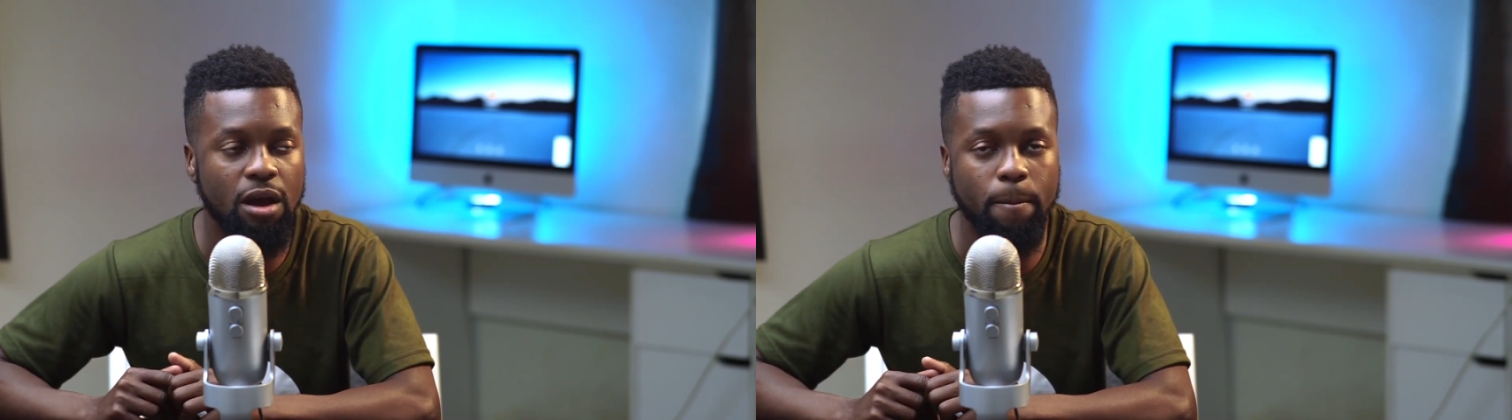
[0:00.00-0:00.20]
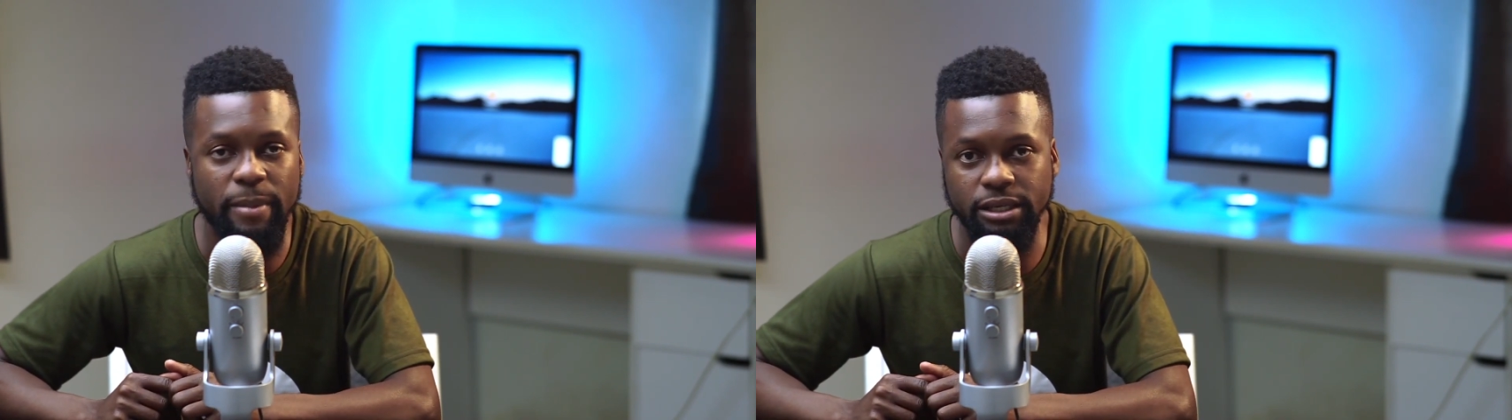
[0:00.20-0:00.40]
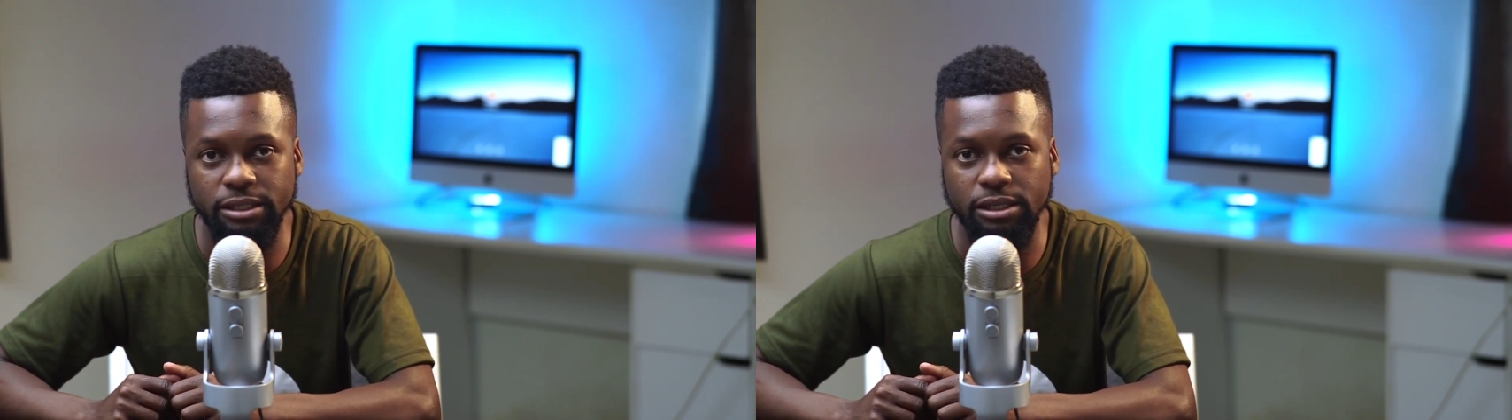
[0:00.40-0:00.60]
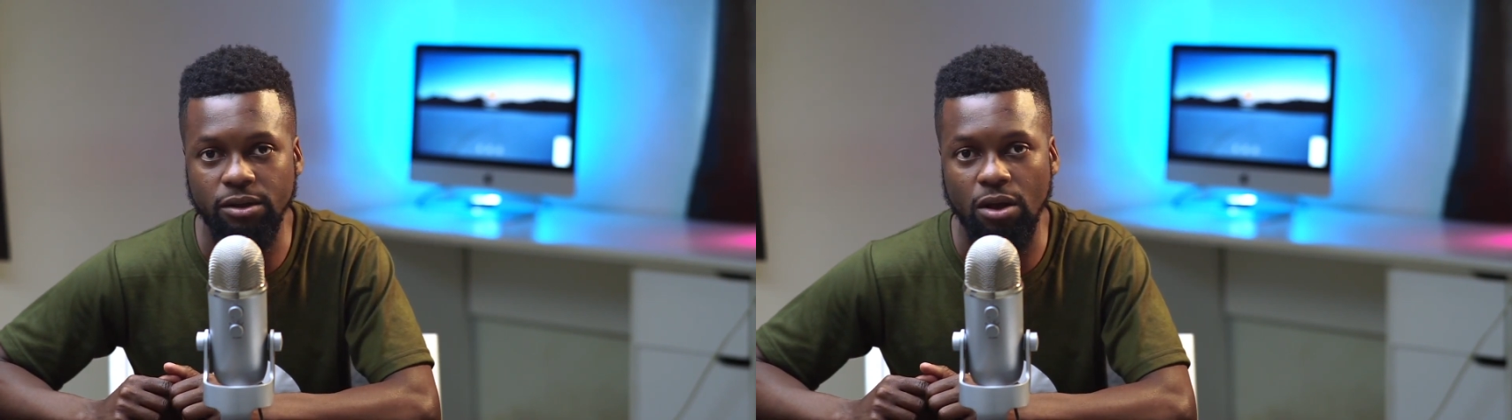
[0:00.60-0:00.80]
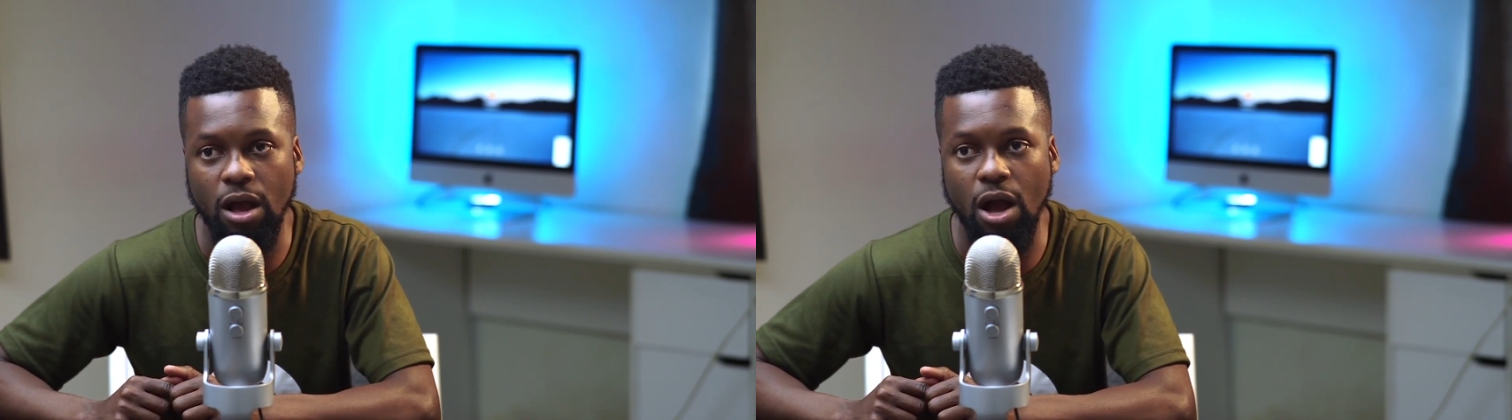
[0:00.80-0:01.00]

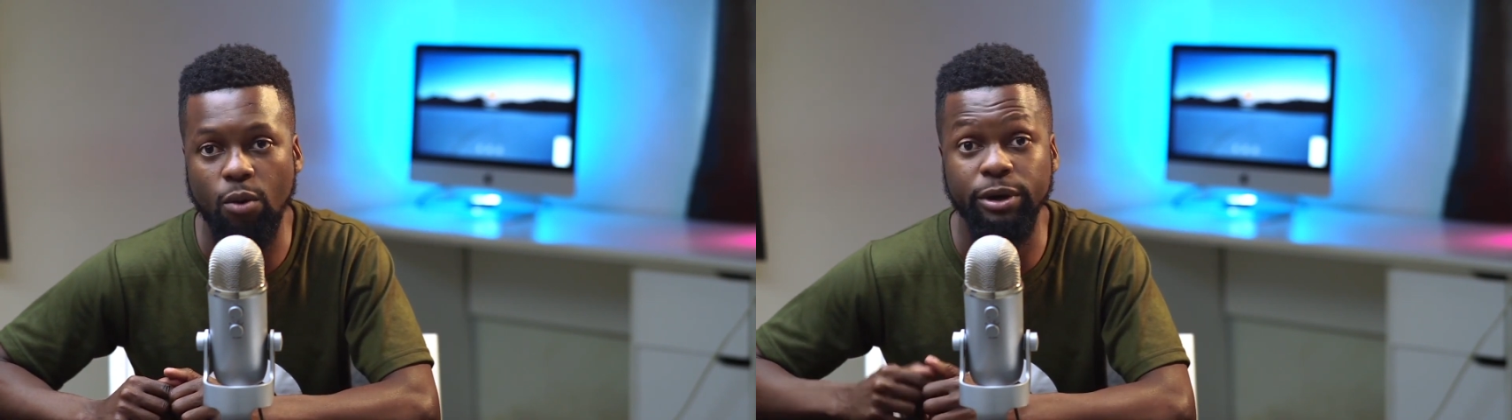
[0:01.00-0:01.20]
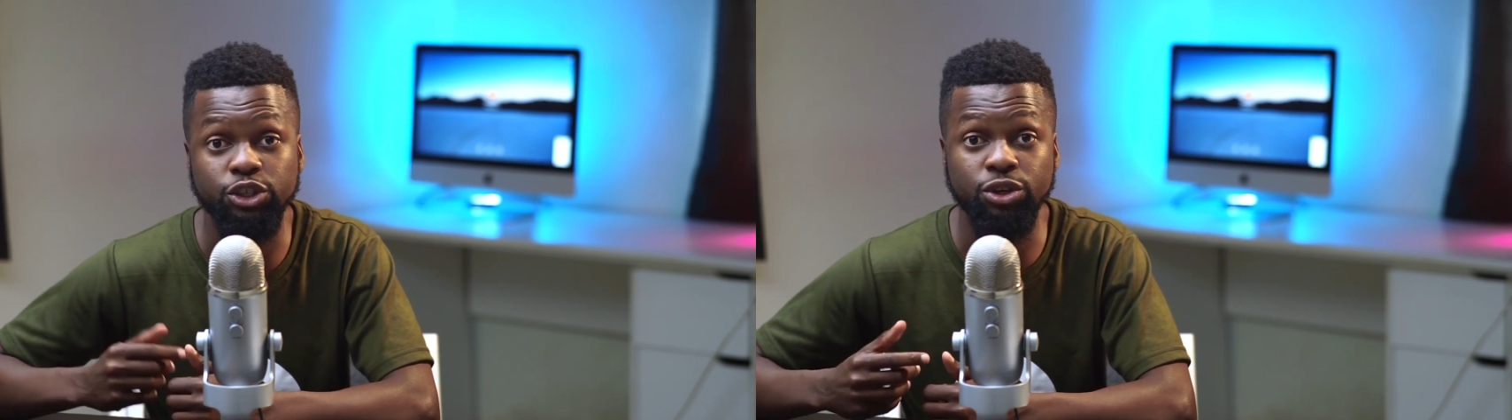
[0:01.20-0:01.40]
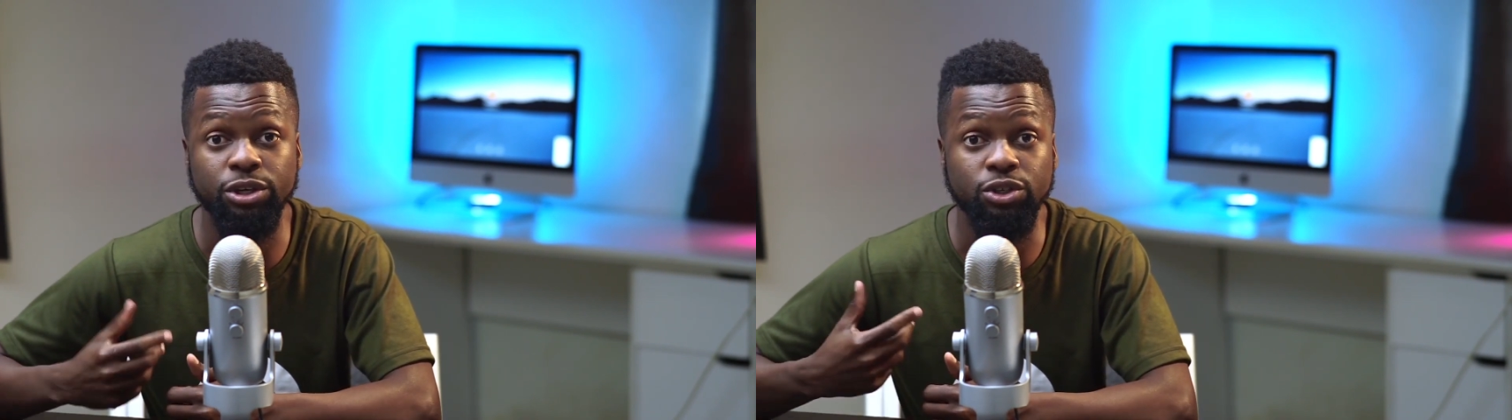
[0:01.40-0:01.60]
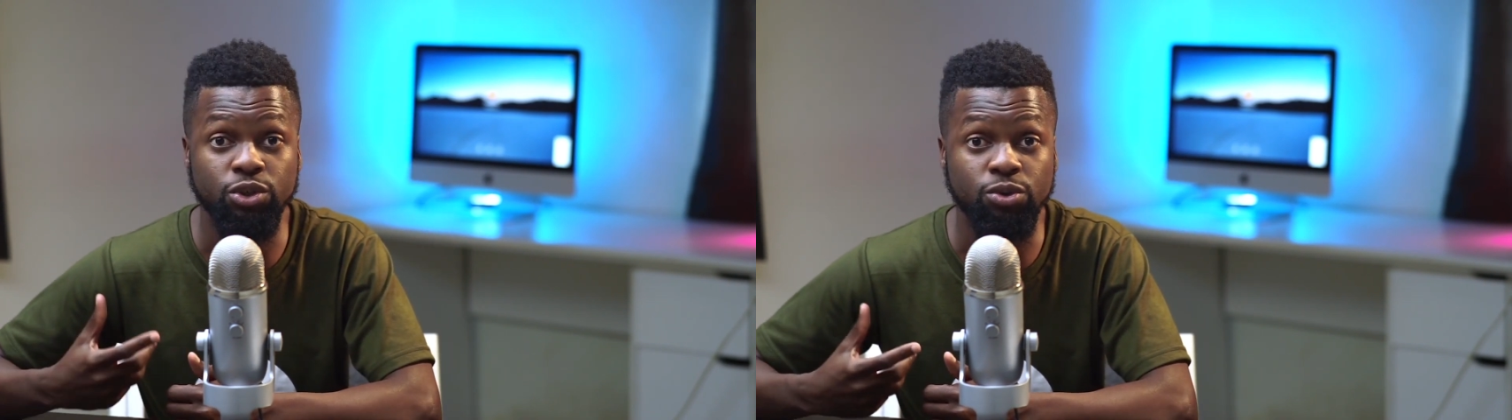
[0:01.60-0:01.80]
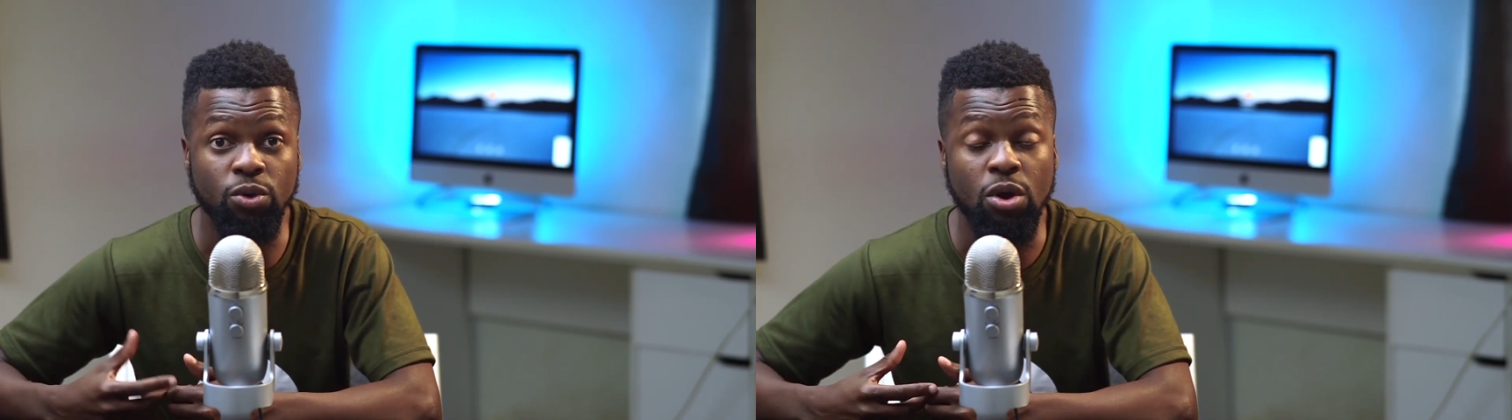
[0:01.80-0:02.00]
amazing how much you can
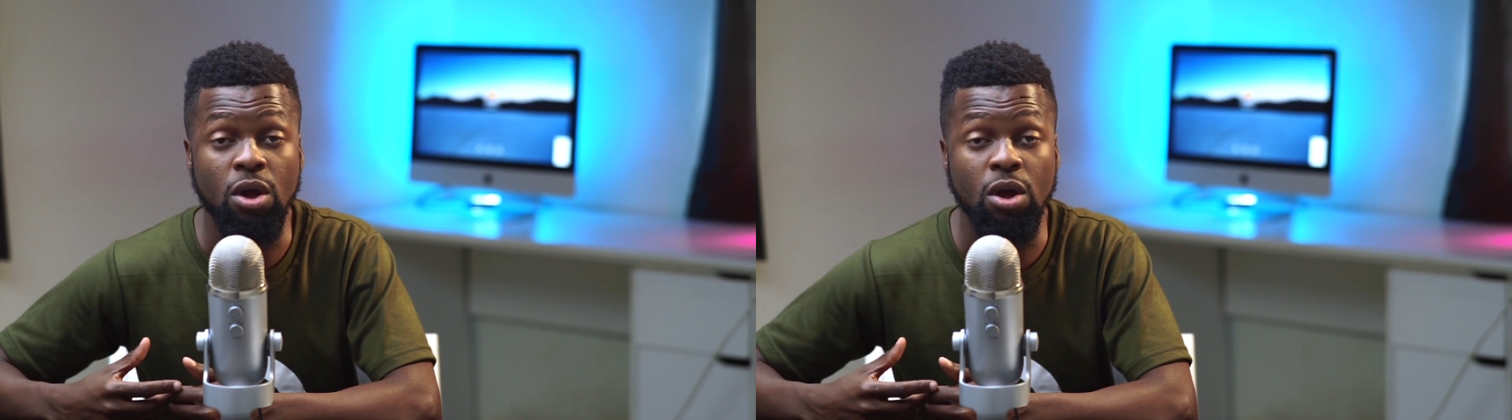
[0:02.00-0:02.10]
do